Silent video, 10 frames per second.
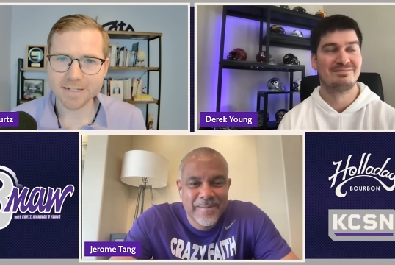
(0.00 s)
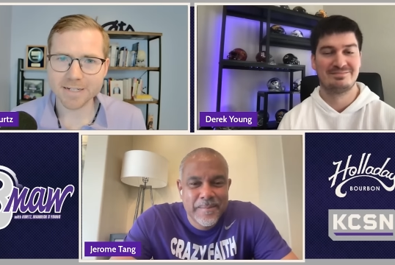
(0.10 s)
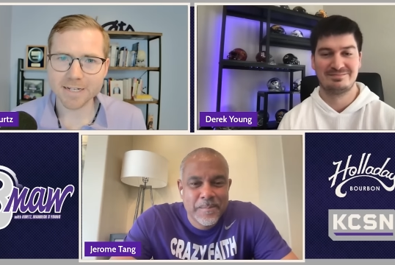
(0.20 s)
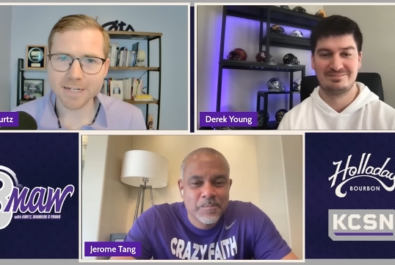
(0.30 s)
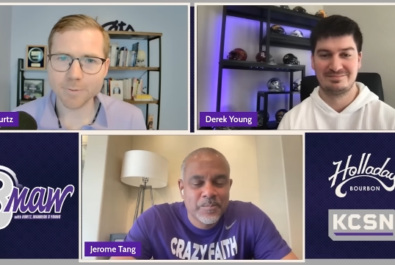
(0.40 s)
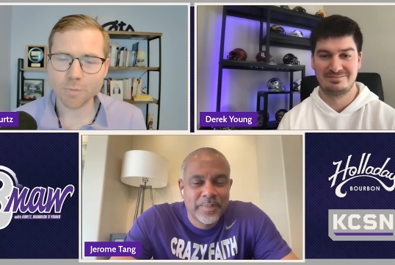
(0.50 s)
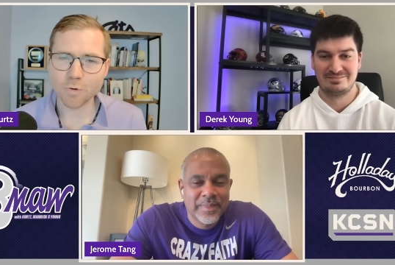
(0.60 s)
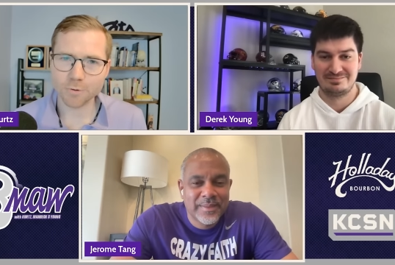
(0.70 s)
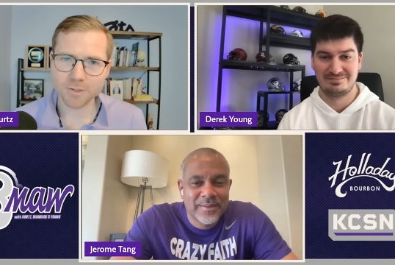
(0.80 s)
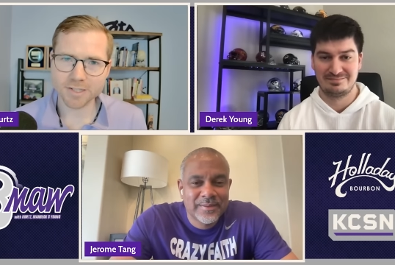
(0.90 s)
Speaker 1: in uh, in
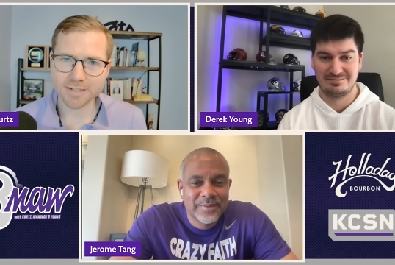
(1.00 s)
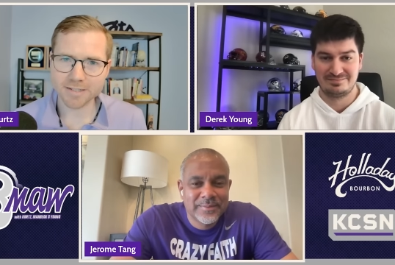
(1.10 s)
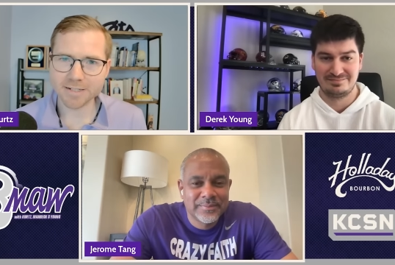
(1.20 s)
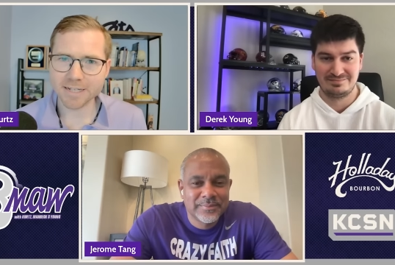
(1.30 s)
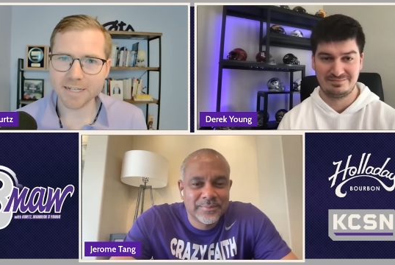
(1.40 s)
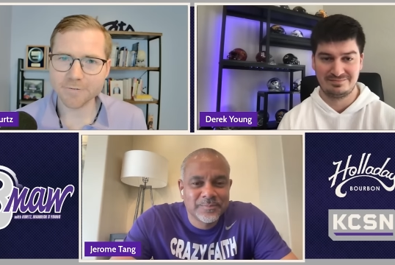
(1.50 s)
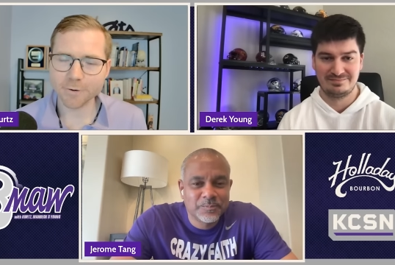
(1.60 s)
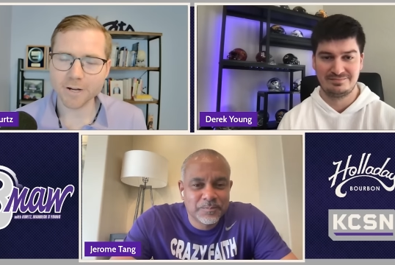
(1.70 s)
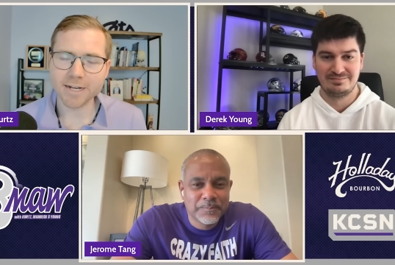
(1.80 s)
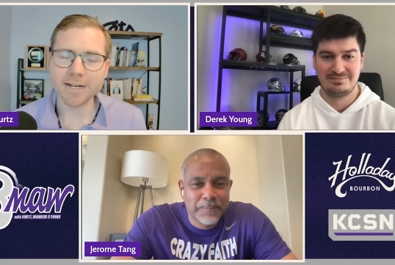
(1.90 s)
portal season in the heat of
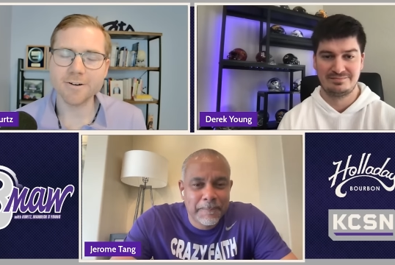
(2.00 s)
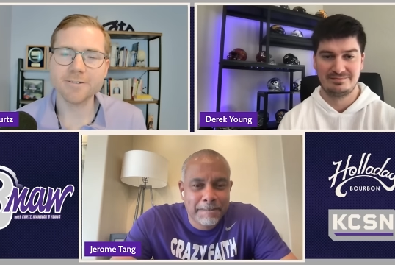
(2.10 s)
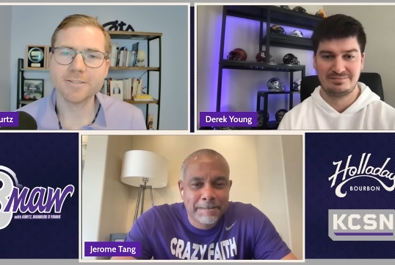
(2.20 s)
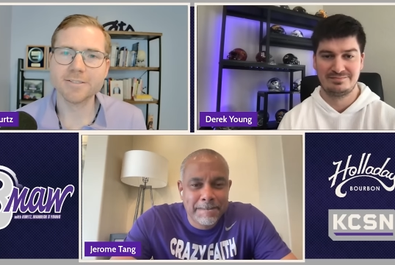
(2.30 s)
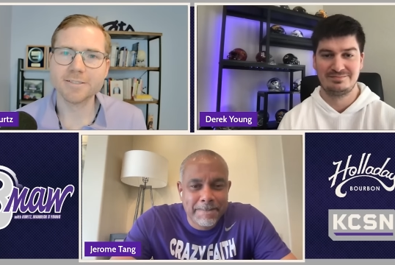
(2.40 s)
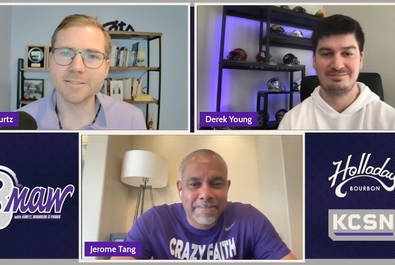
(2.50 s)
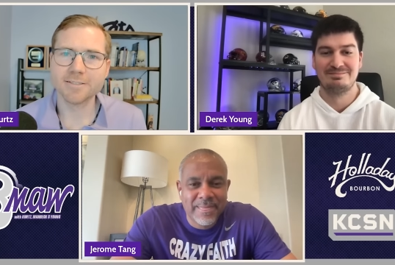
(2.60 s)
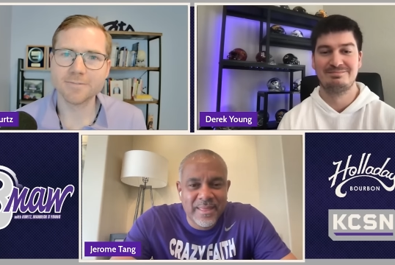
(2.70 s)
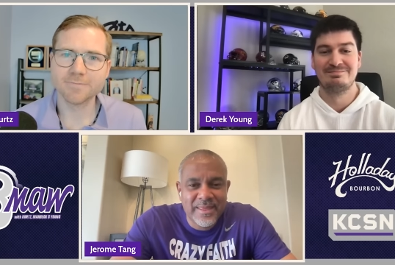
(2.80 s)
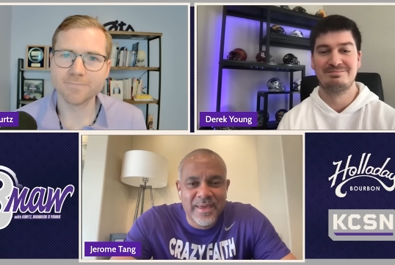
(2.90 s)
it right now?
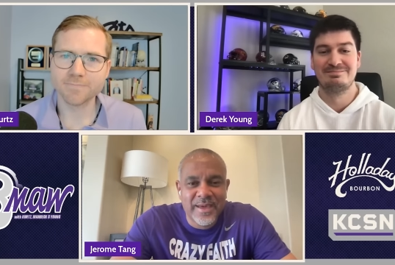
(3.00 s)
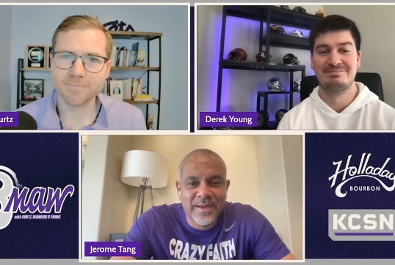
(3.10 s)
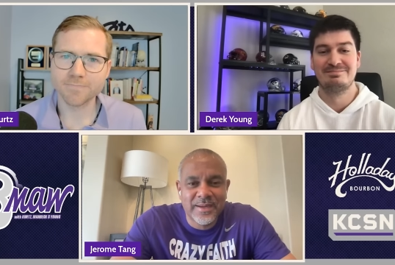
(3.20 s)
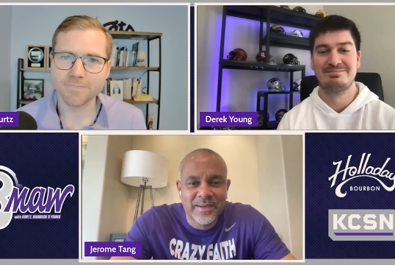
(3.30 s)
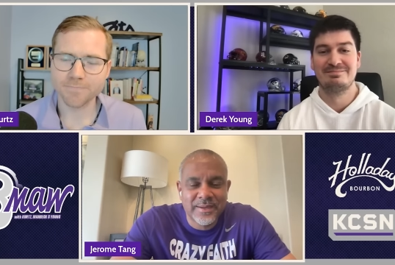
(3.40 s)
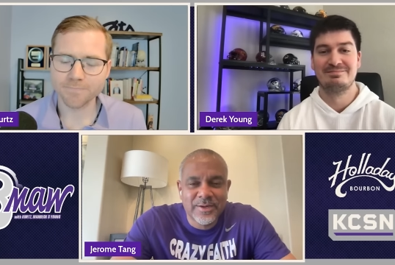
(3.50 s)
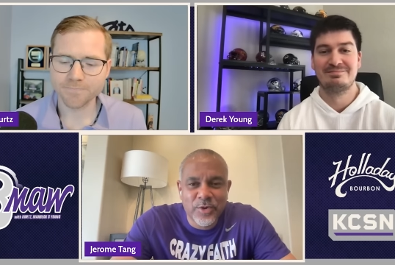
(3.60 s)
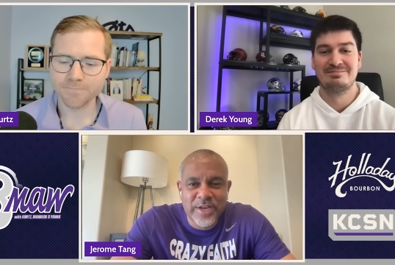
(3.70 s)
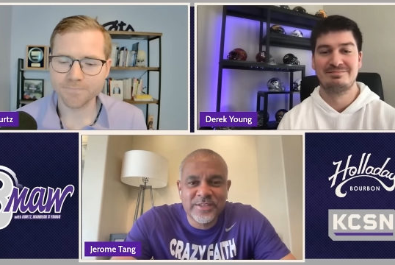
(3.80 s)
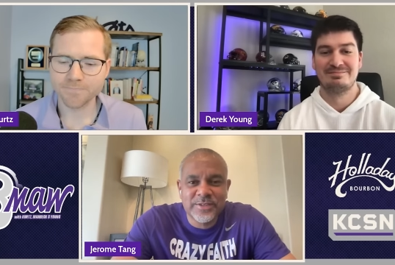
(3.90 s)
Speaker 2: Yeah, uh,
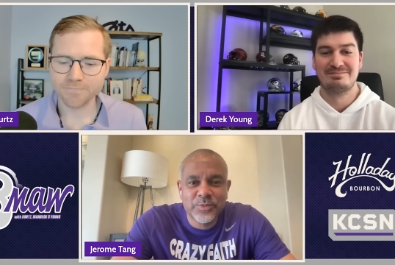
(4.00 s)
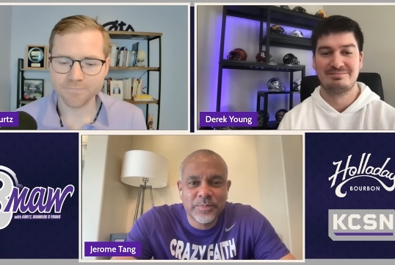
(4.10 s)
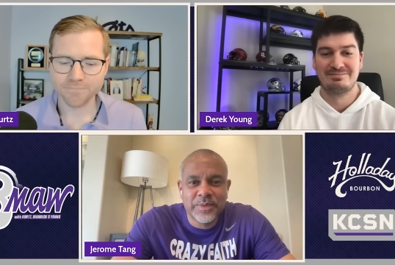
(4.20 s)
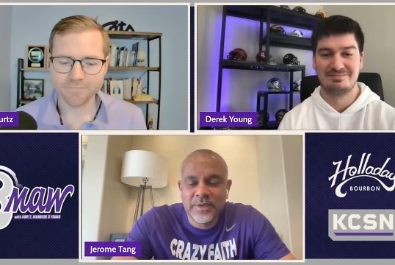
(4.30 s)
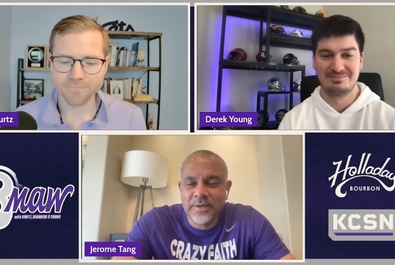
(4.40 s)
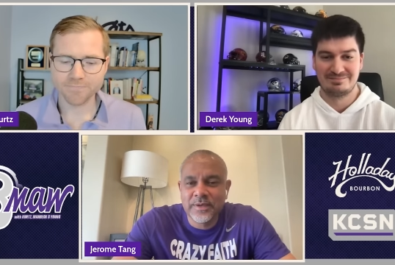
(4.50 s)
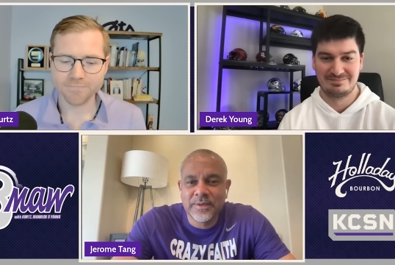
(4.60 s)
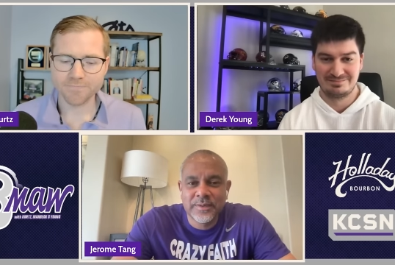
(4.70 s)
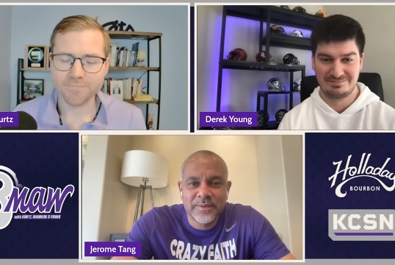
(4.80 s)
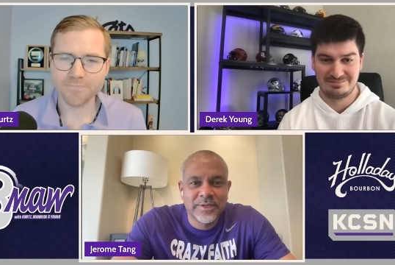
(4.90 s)
crazy would be a
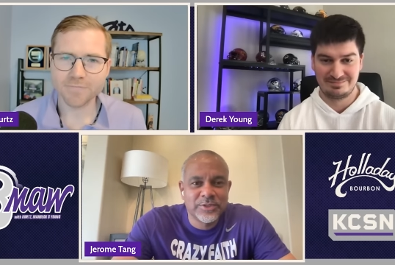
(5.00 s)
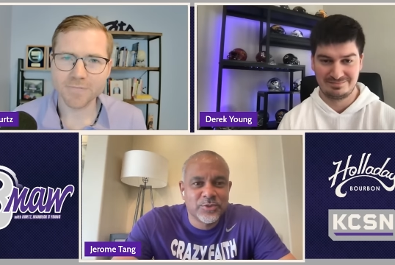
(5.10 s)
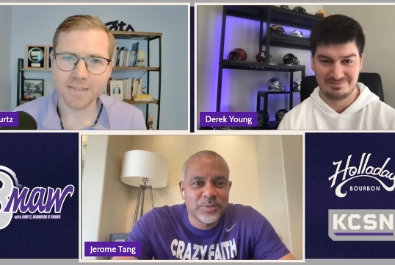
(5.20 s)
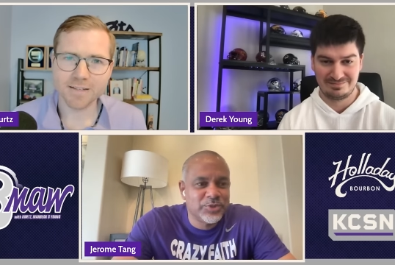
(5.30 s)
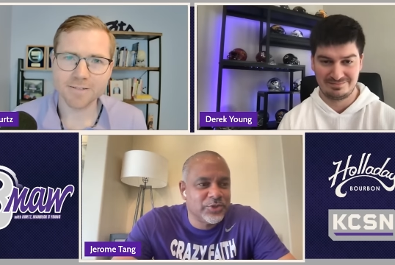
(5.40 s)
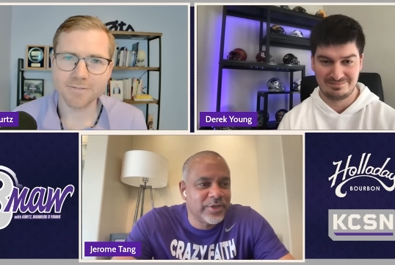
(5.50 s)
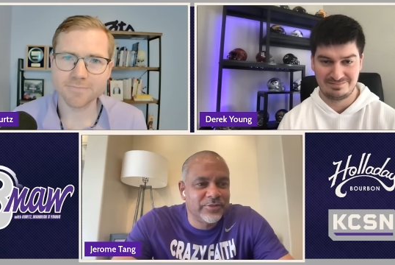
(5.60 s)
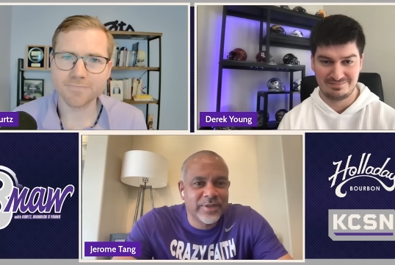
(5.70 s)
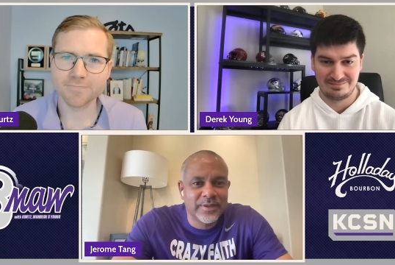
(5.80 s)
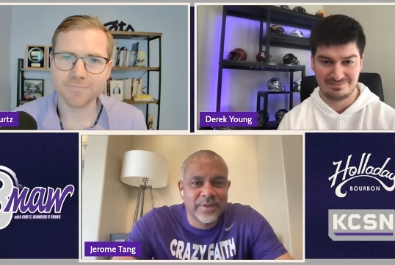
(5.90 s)
good description
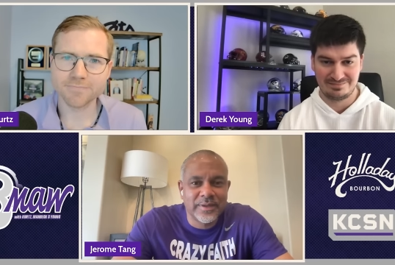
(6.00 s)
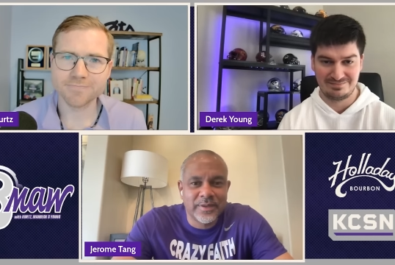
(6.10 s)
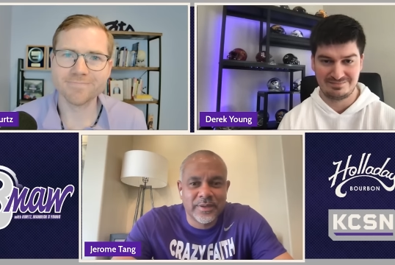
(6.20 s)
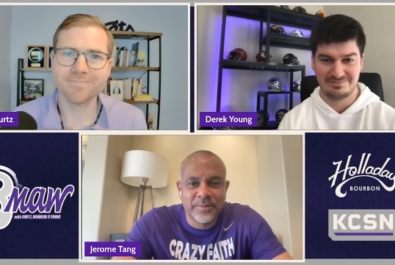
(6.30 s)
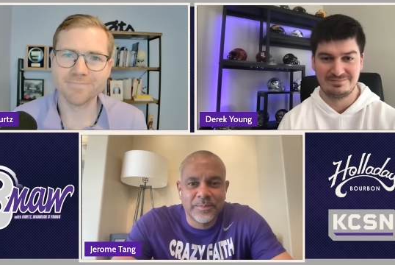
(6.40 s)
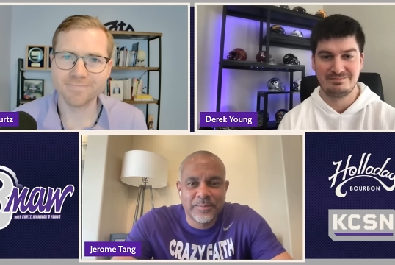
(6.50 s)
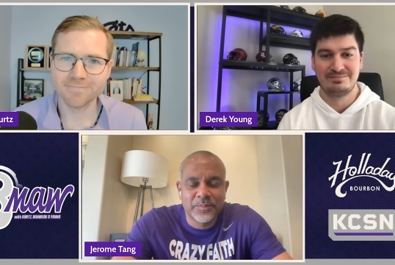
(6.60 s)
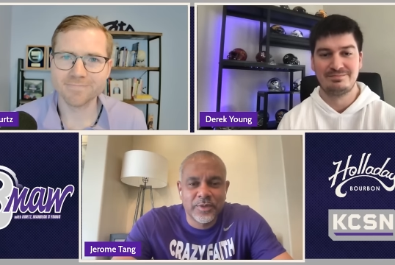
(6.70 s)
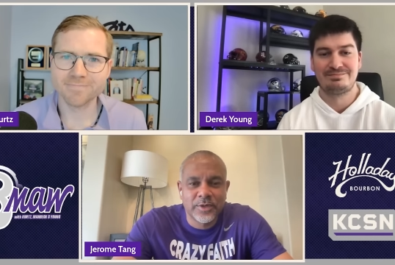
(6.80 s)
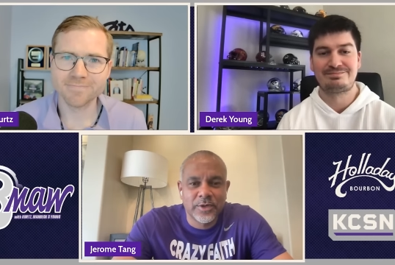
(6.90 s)
of it. And um,
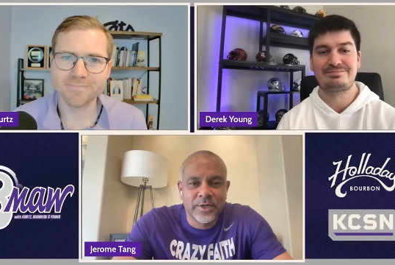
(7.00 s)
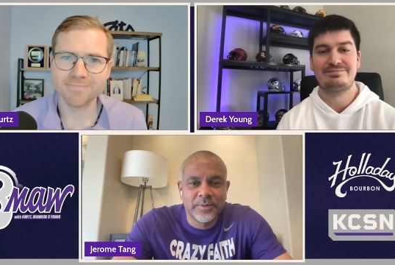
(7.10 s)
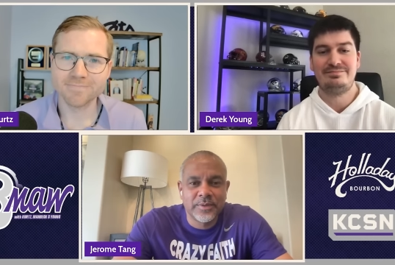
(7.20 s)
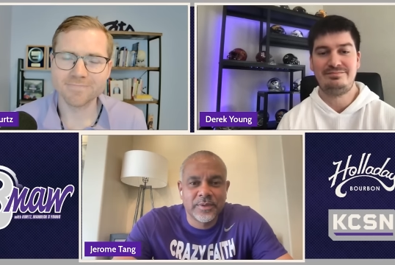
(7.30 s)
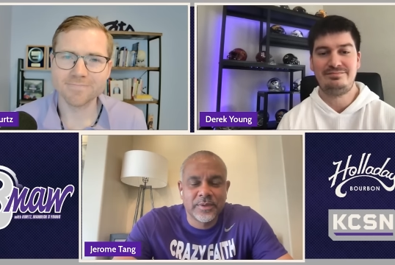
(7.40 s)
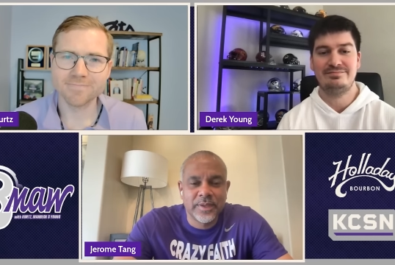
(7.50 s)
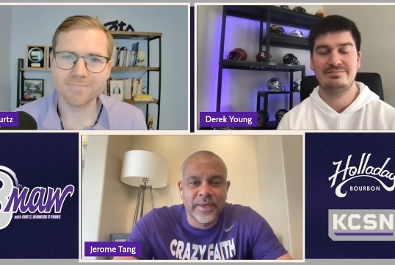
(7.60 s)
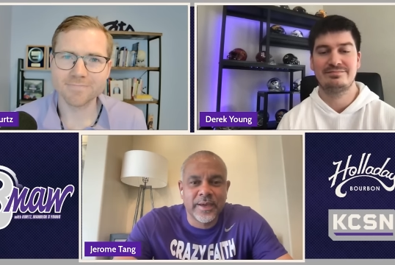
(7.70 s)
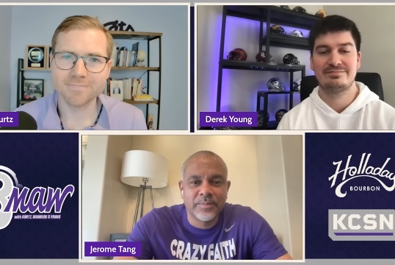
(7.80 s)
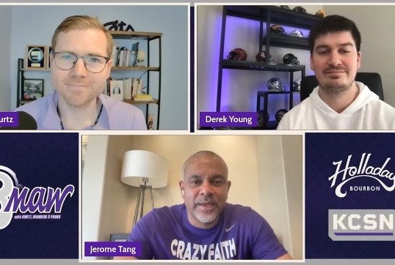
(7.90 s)
you know, uh,
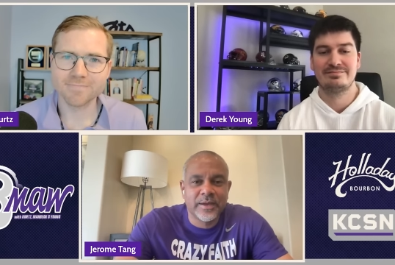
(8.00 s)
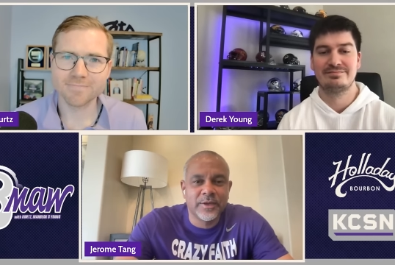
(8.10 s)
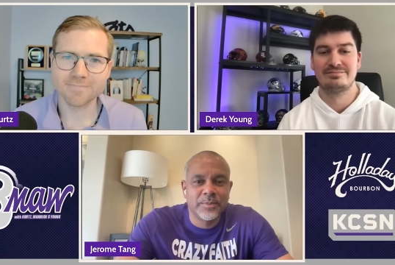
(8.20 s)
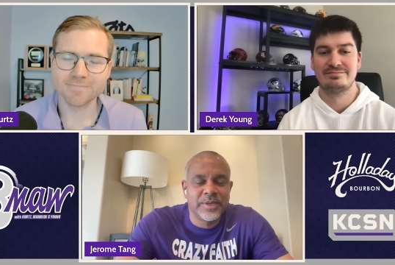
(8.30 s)
hey, I'm not going to